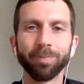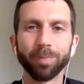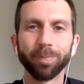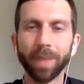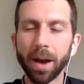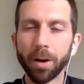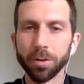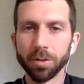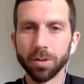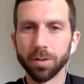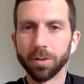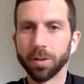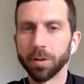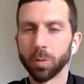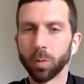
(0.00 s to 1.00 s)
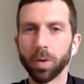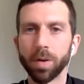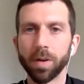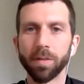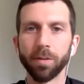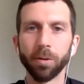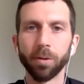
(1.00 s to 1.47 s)
That was just
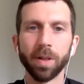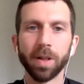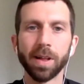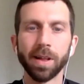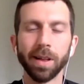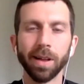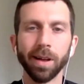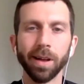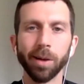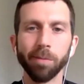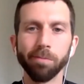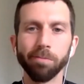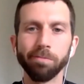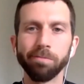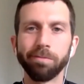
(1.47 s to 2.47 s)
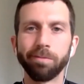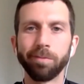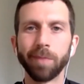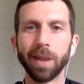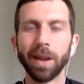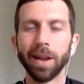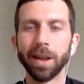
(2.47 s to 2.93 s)
wonderful. You
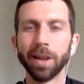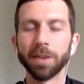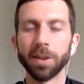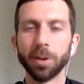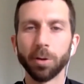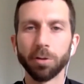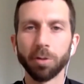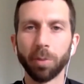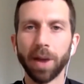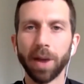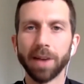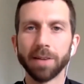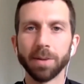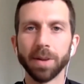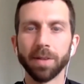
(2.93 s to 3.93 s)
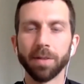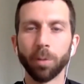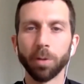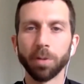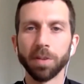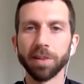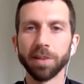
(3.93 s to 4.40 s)
said you're surprised that we did
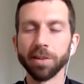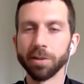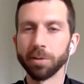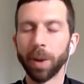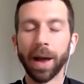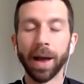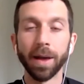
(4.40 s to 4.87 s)
4 sessions.